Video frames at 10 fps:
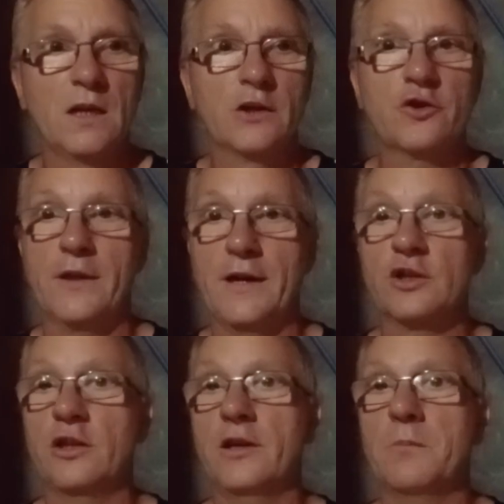So
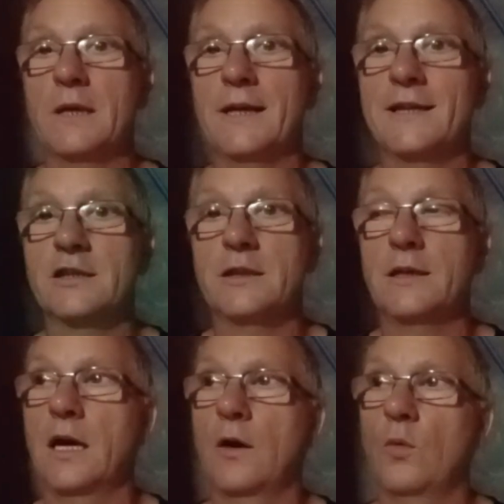that's learnt me a lesson
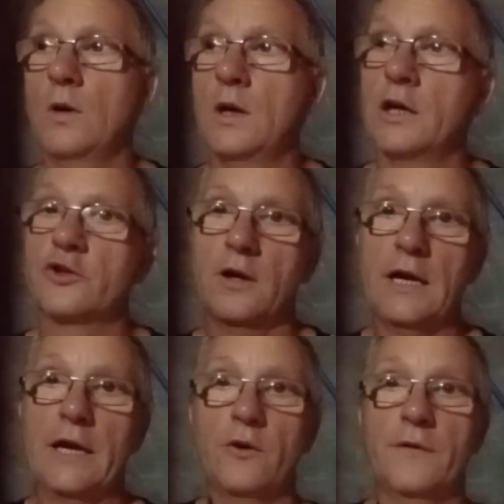now. So
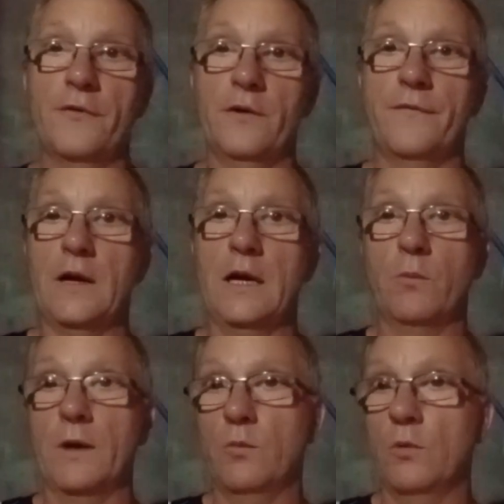I know for a
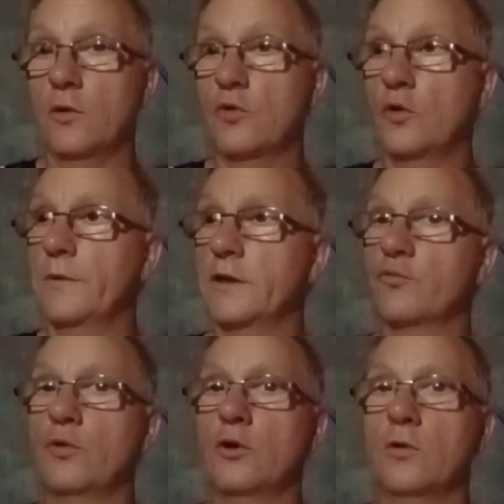fact when I walk up
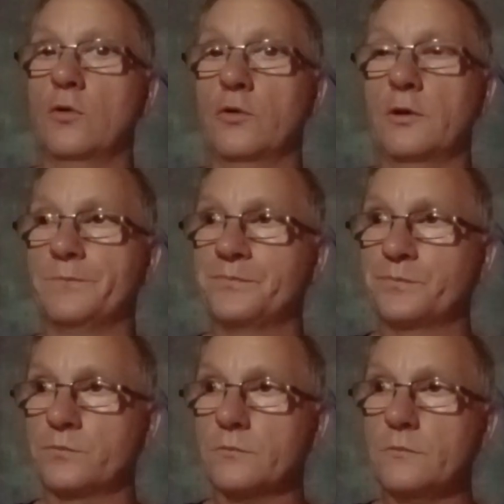this road,
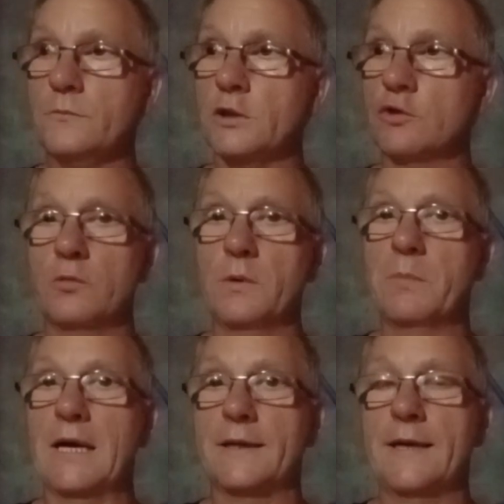there's going to be
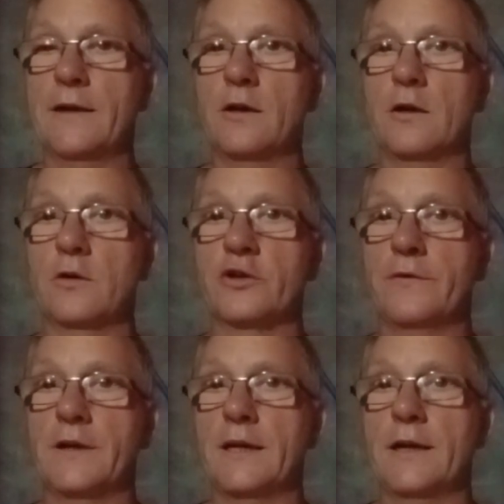about 10 dogs,
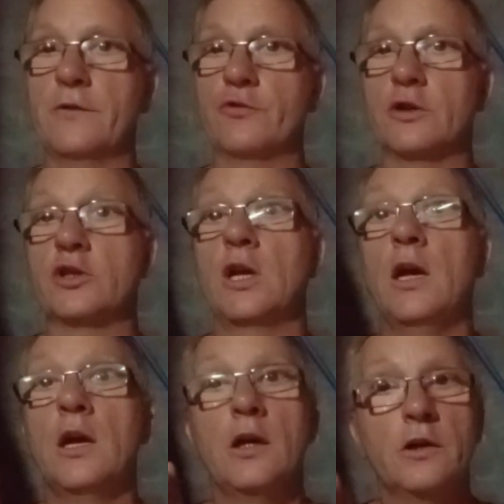and they're dangerous.
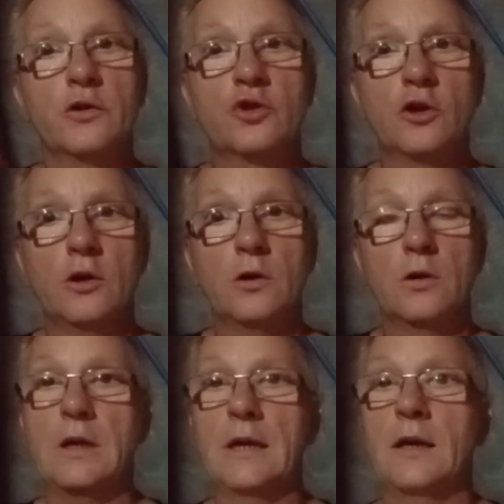So,
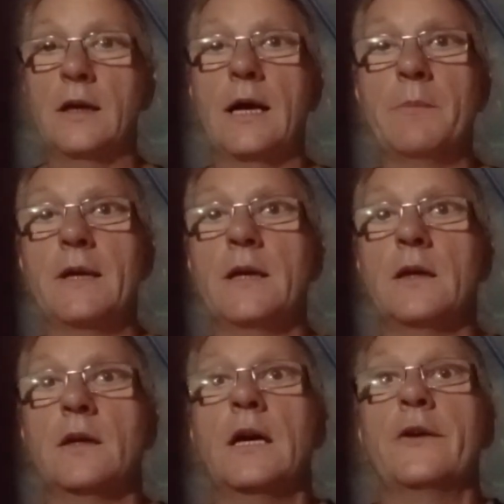I
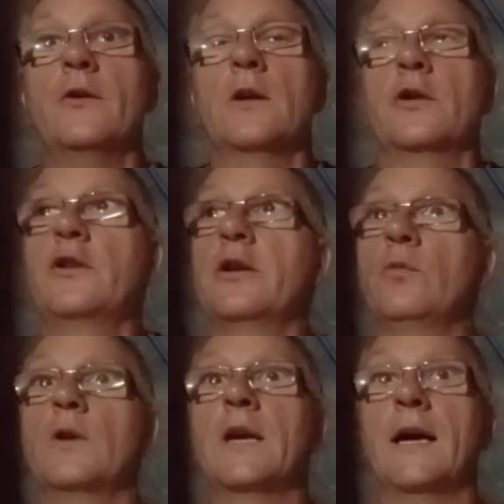mean, I know a lot of
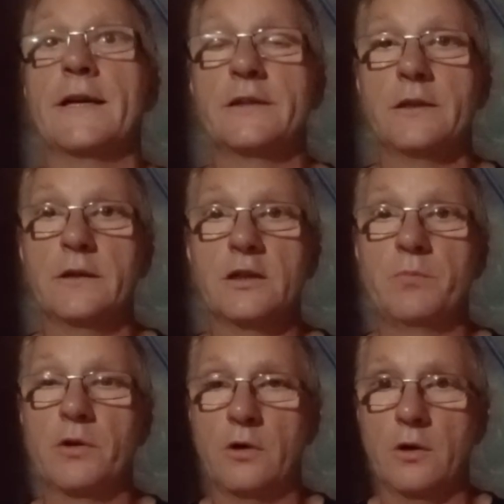you guys in this
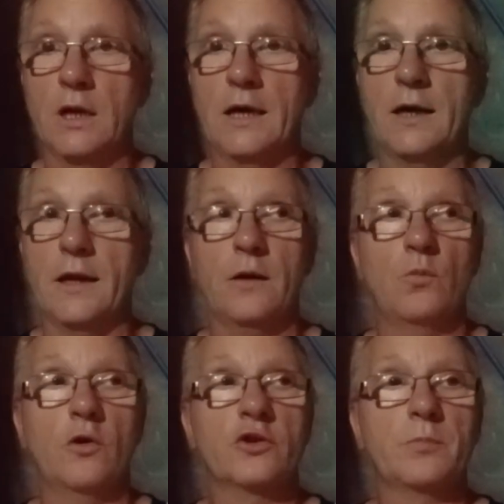barangay
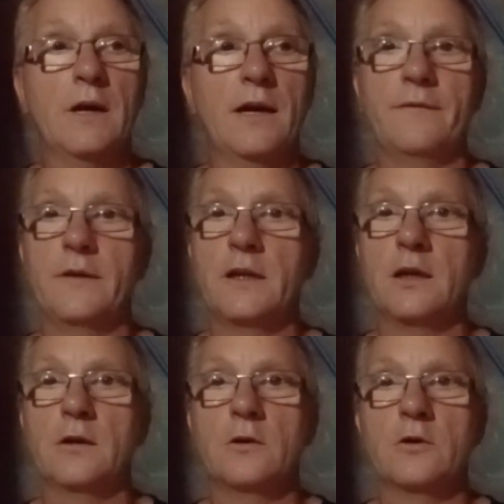watch my
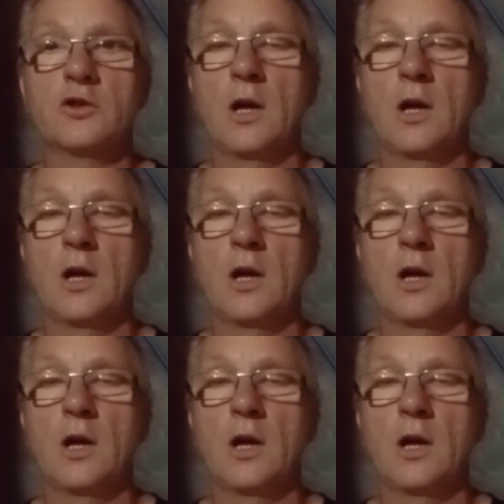videos,